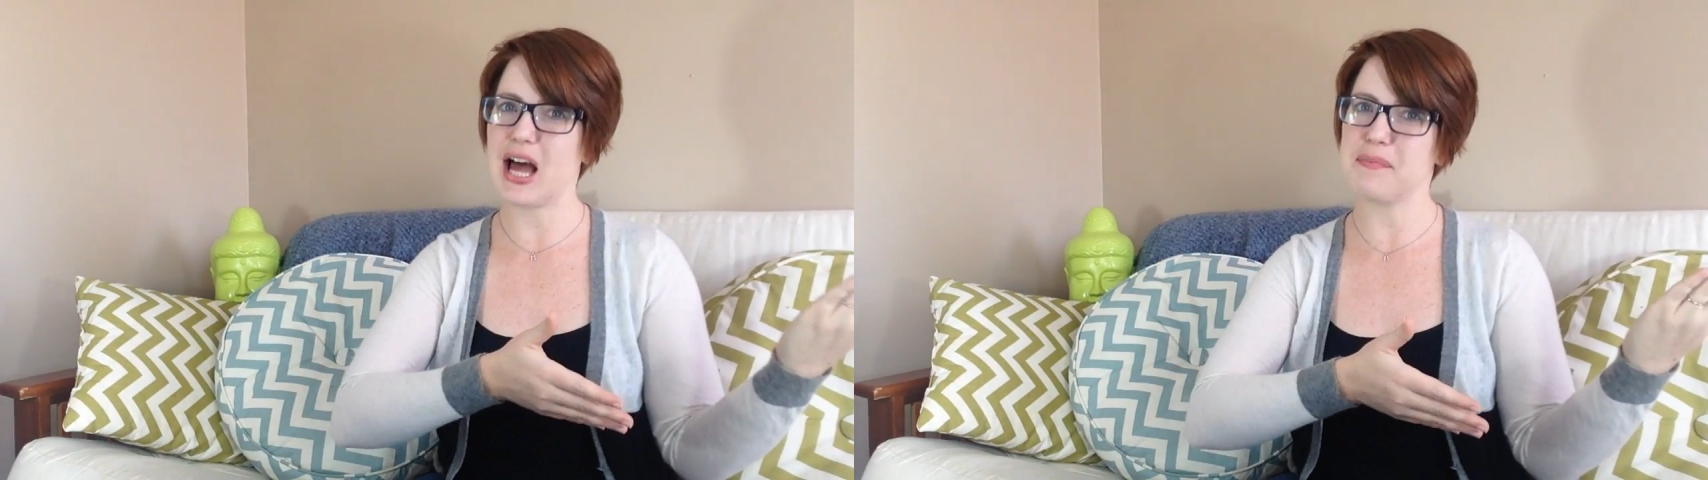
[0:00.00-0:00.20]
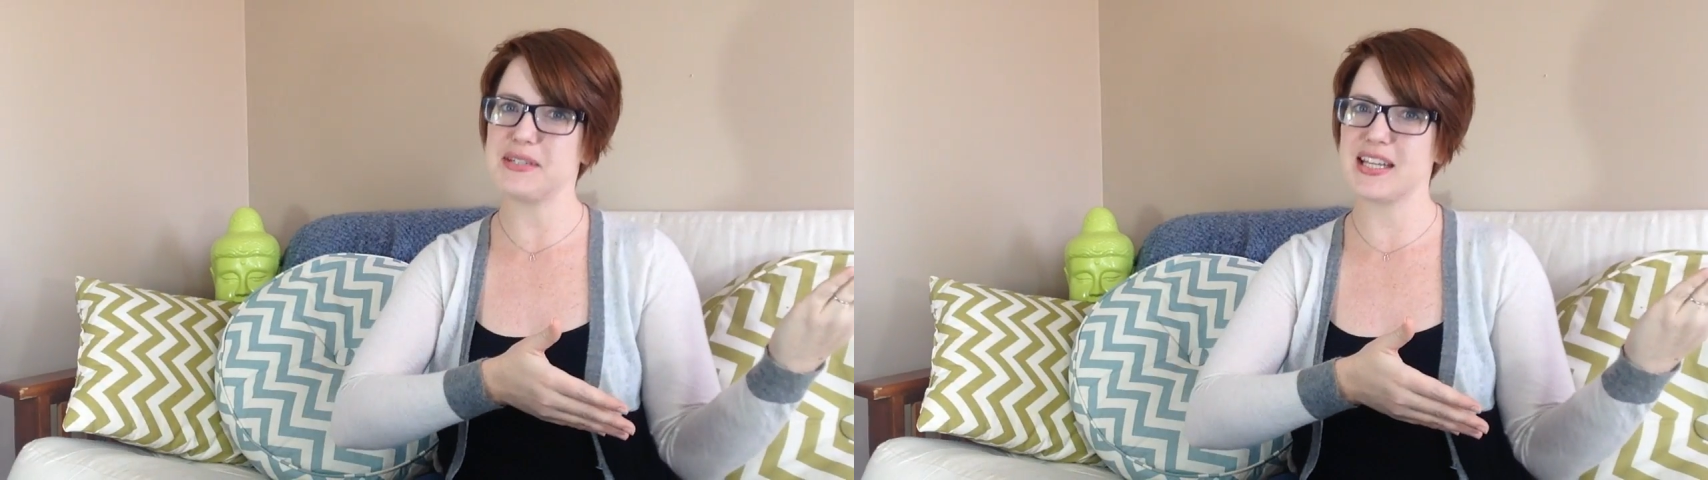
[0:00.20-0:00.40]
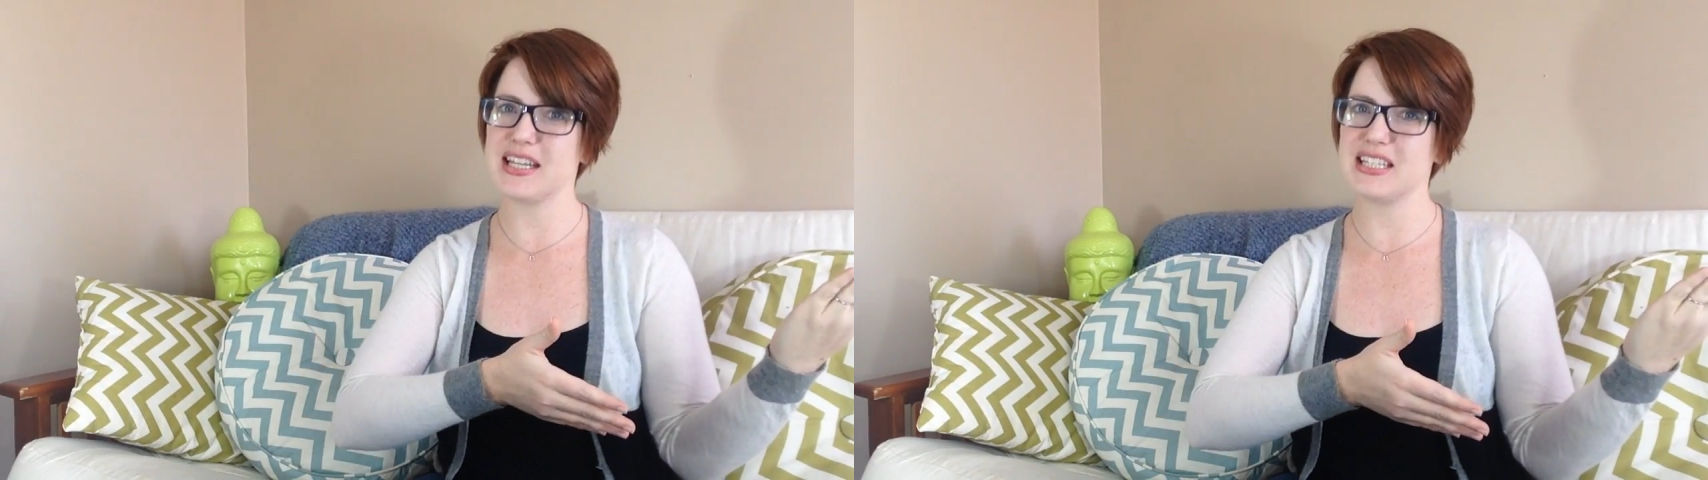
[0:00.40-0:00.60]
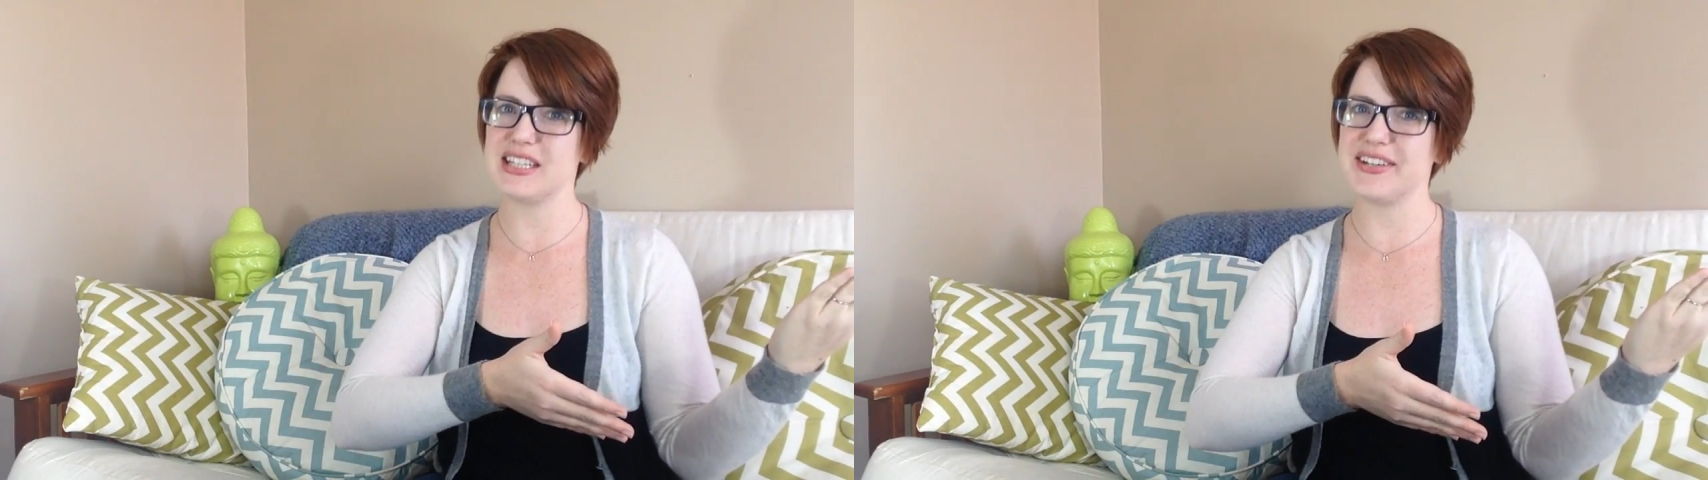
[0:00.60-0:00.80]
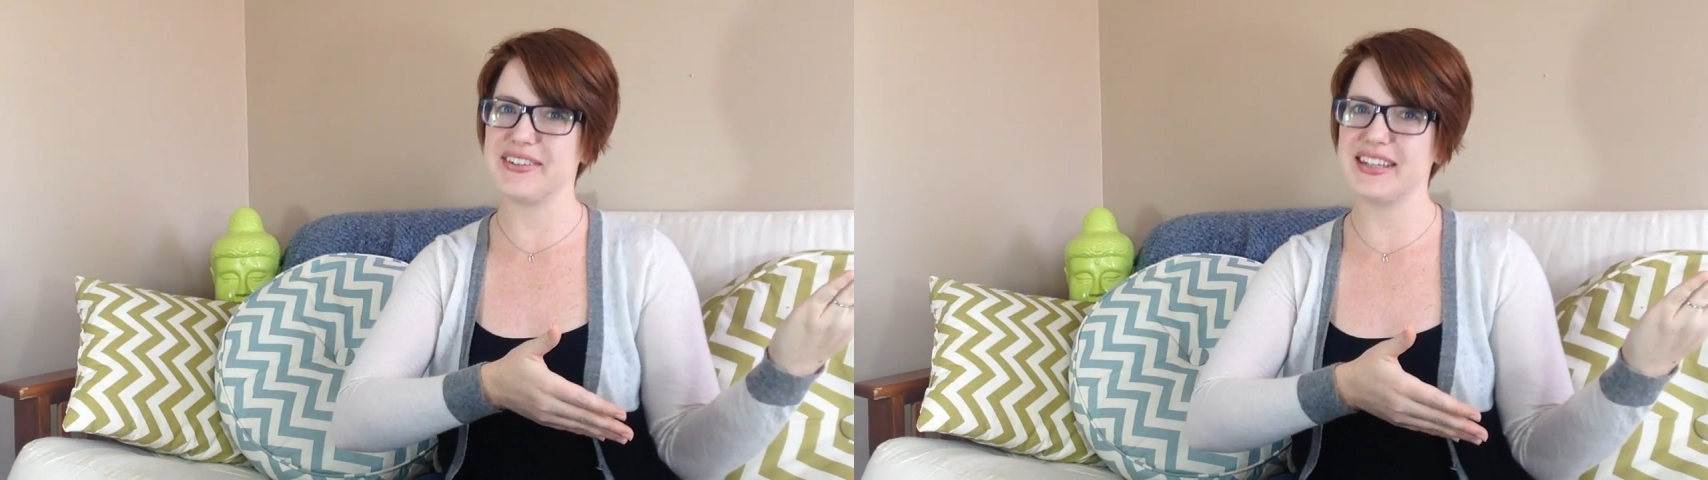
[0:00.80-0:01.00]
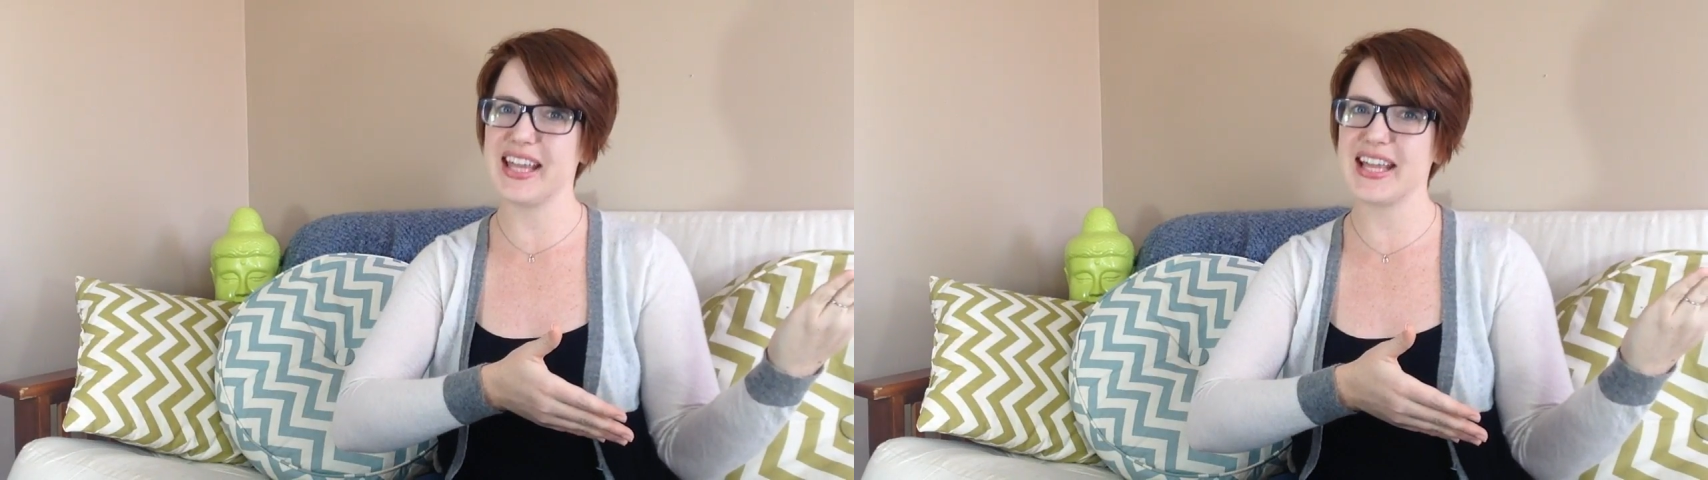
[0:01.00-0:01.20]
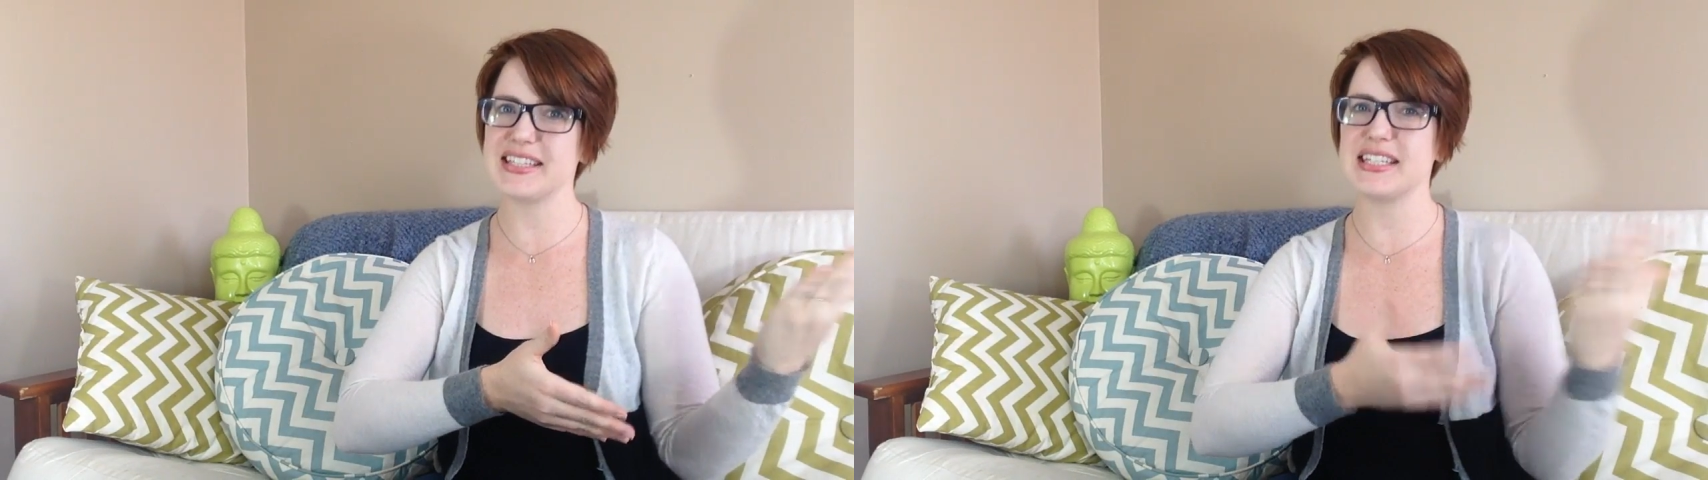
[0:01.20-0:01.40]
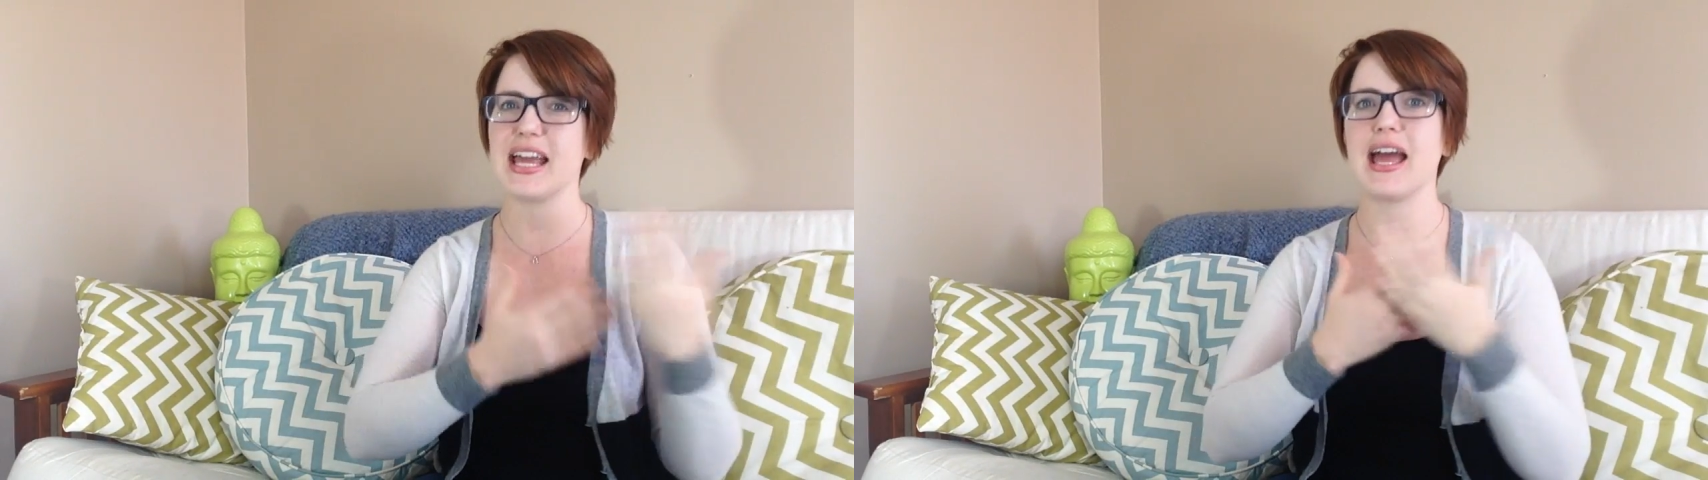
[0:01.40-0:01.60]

opting into your list.